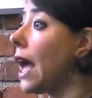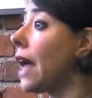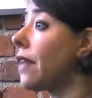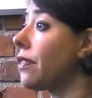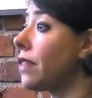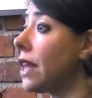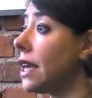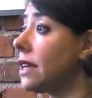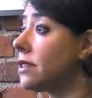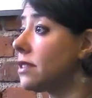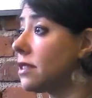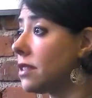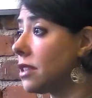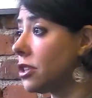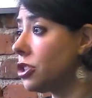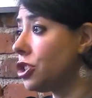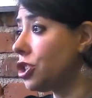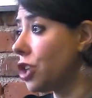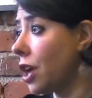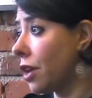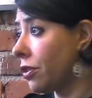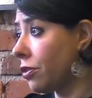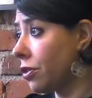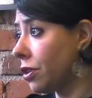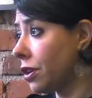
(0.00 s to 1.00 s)
and it's the
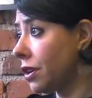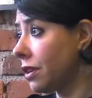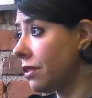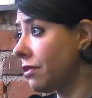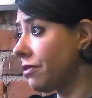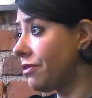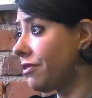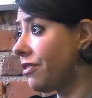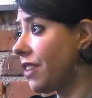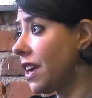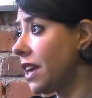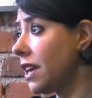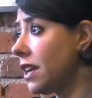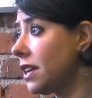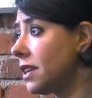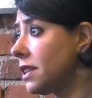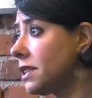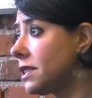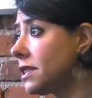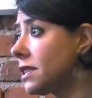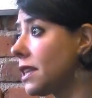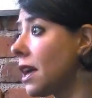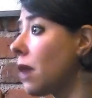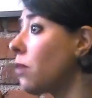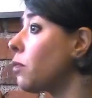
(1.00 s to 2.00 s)
generative
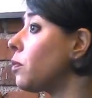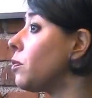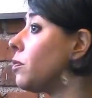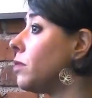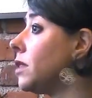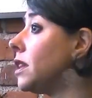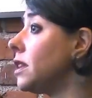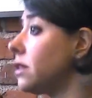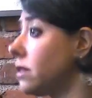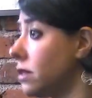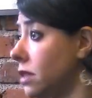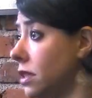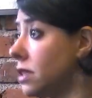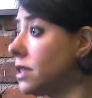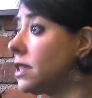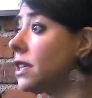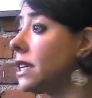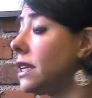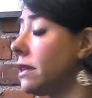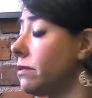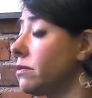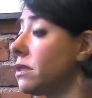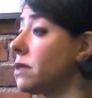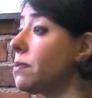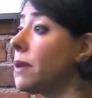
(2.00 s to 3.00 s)
phase that the
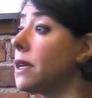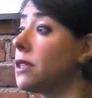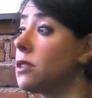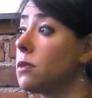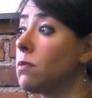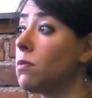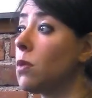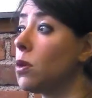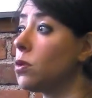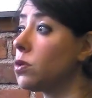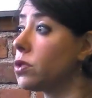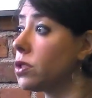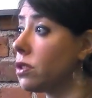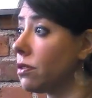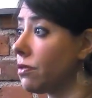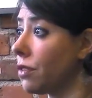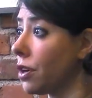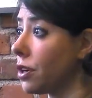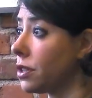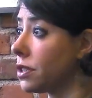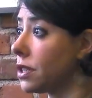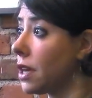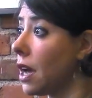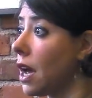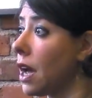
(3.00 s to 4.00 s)
team spends most of
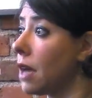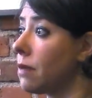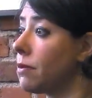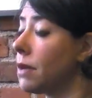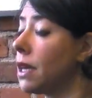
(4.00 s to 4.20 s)
our time